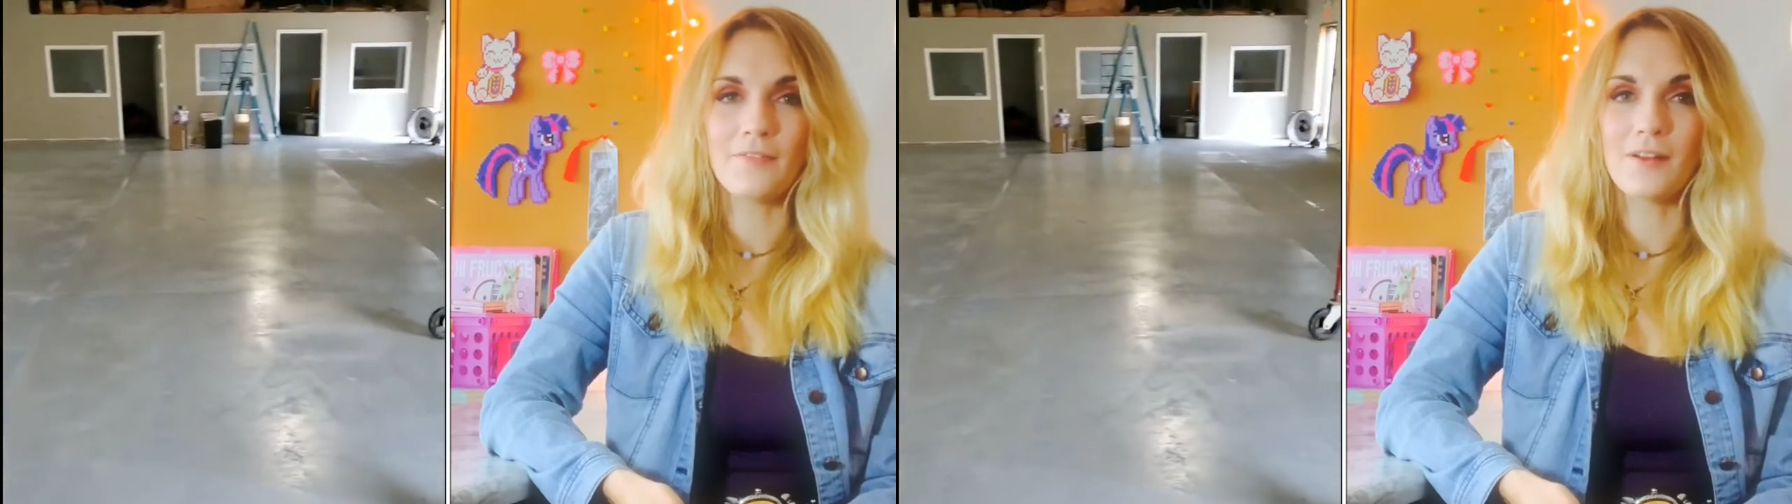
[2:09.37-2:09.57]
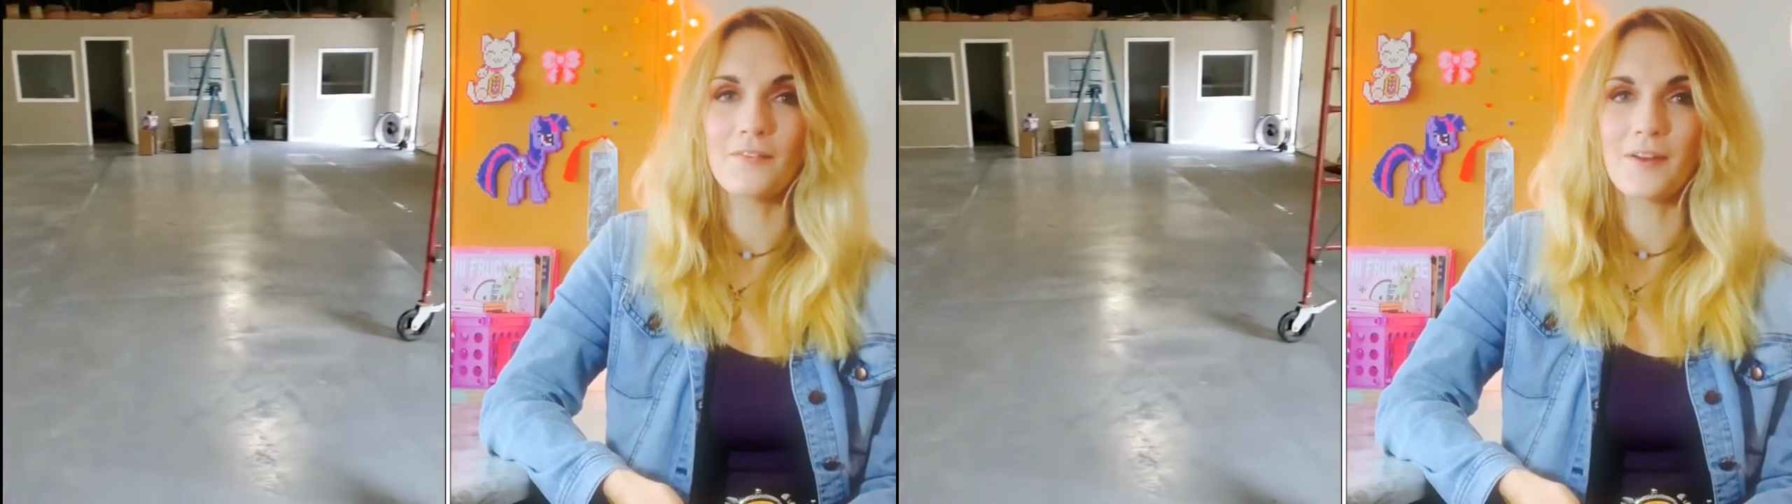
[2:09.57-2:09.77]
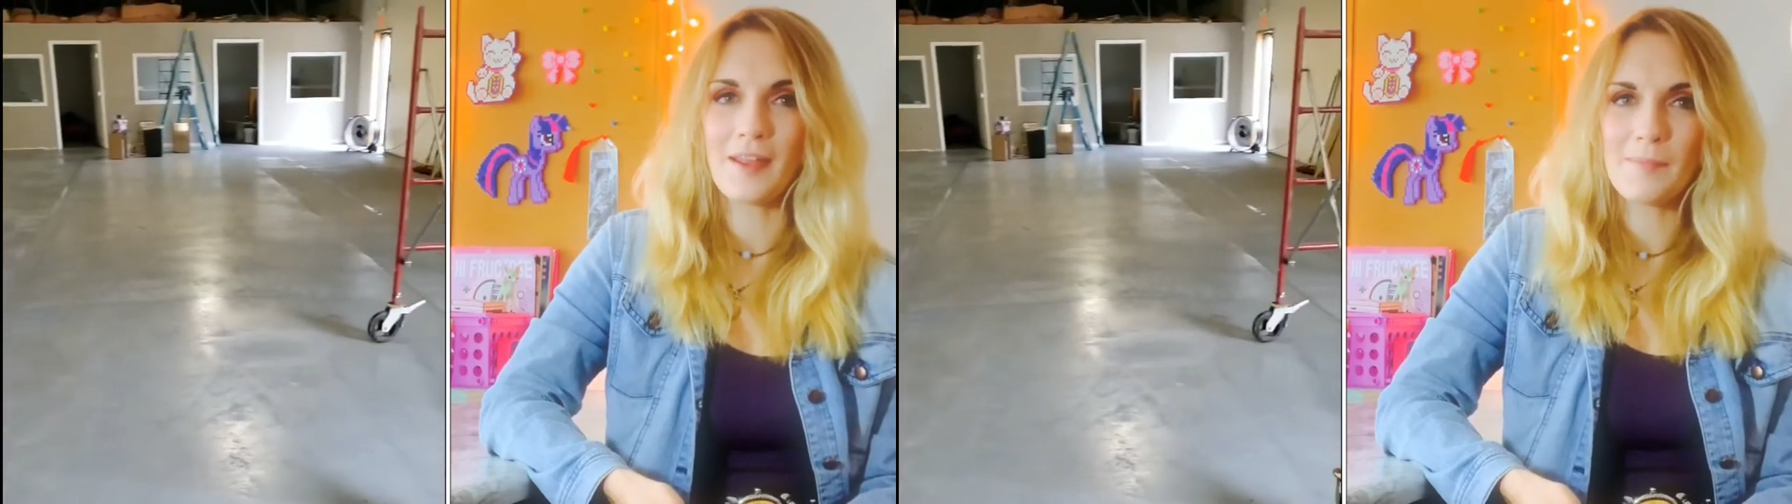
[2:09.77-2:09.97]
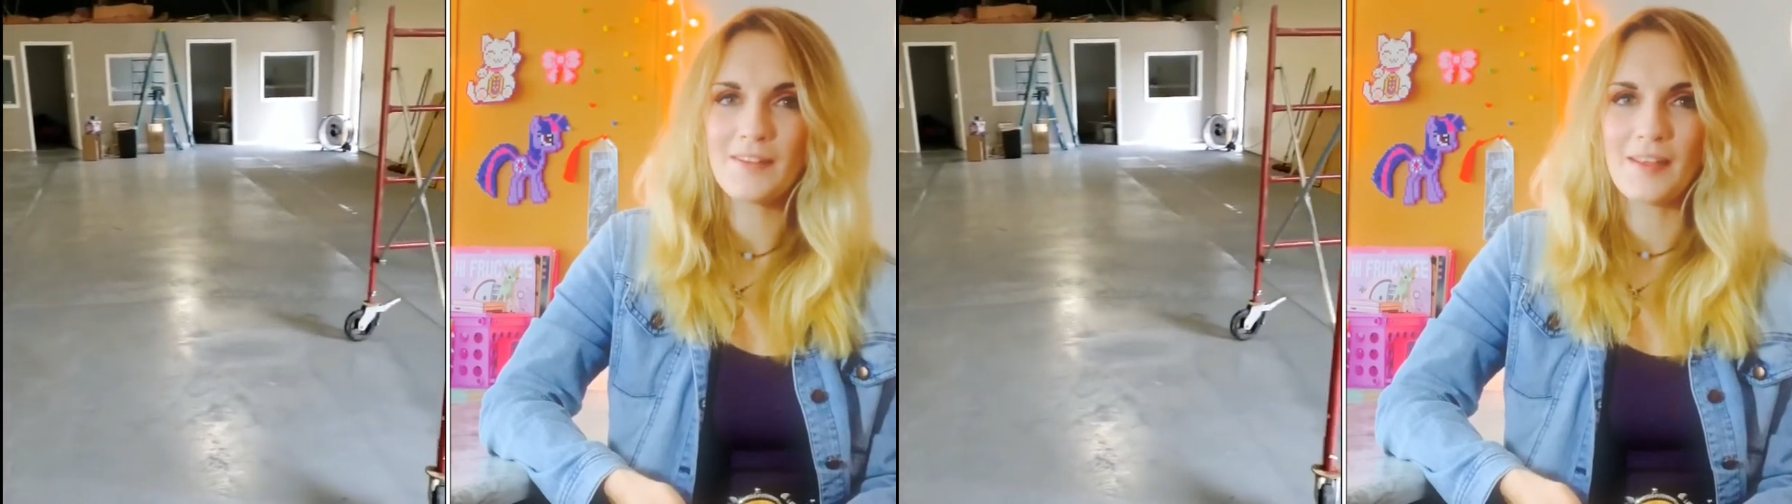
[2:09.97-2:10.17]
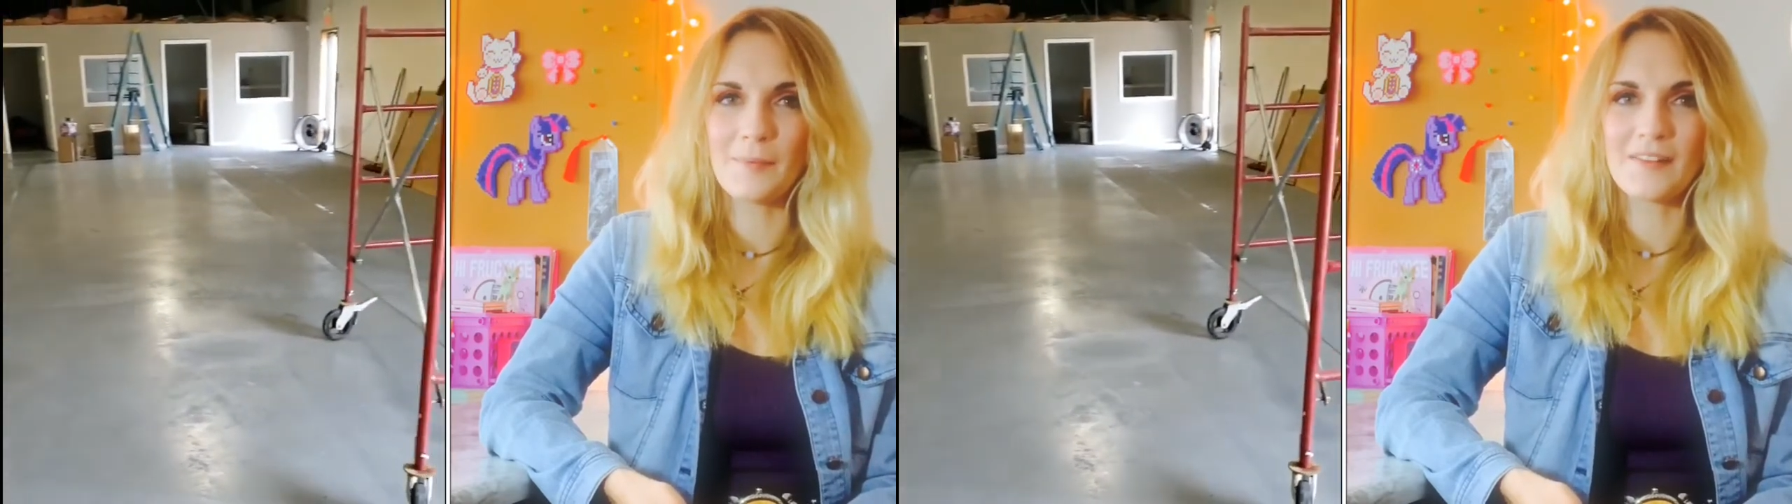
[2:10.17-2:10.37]
our gaming
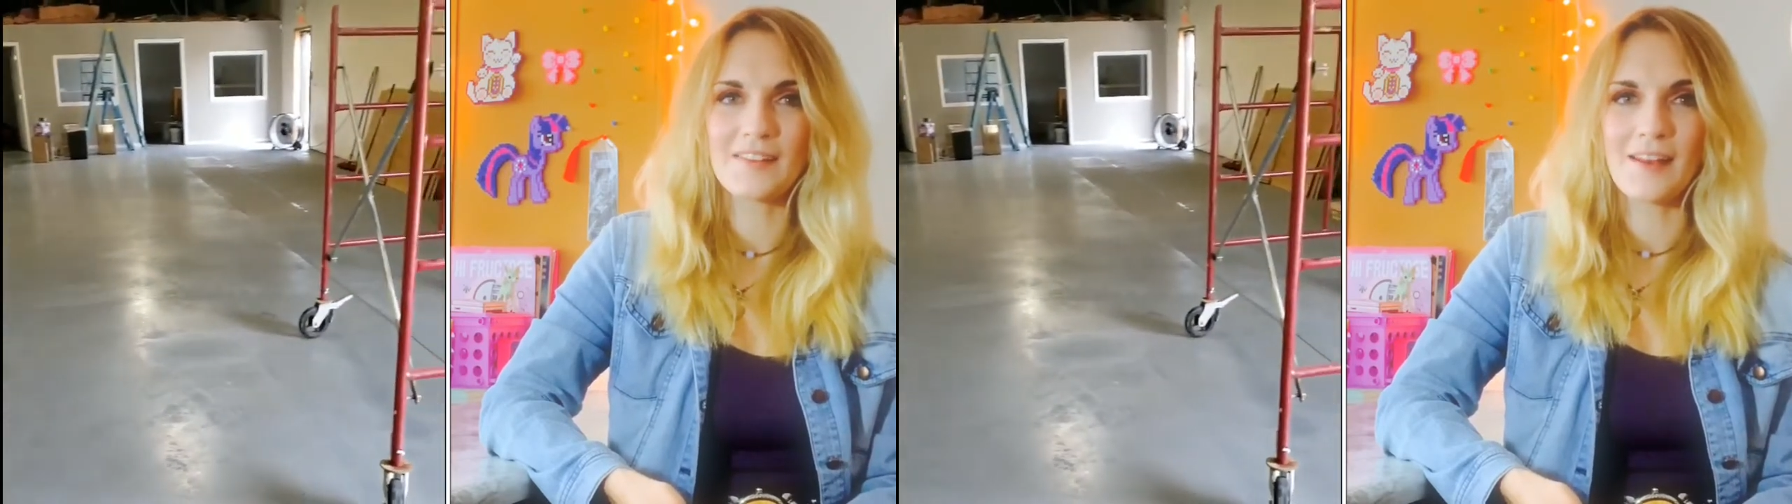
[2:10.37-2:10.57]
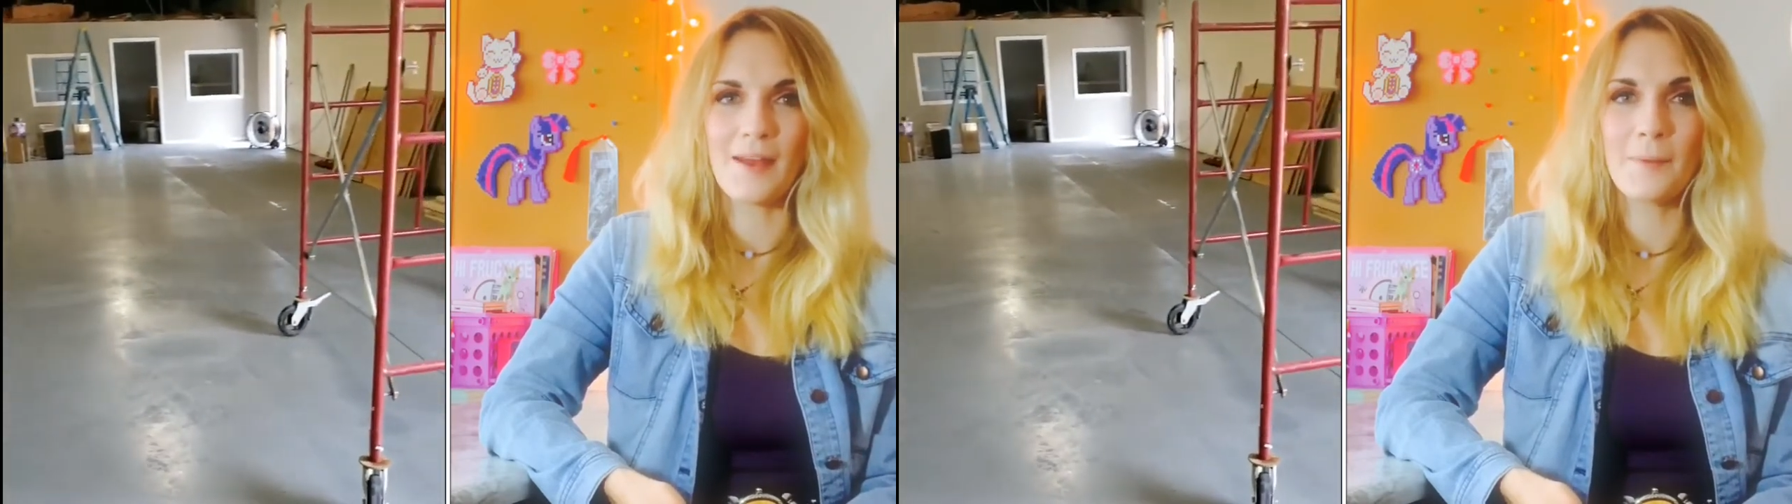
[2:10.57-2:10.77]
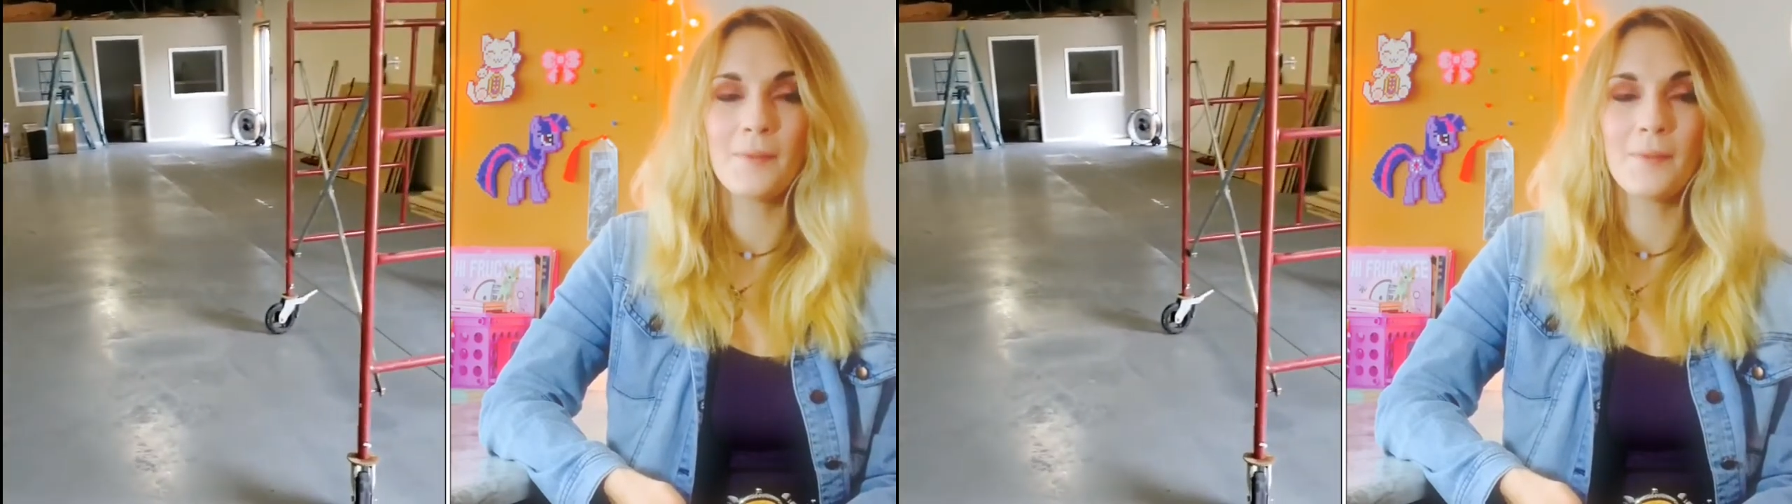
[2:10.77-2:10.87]
tables set up,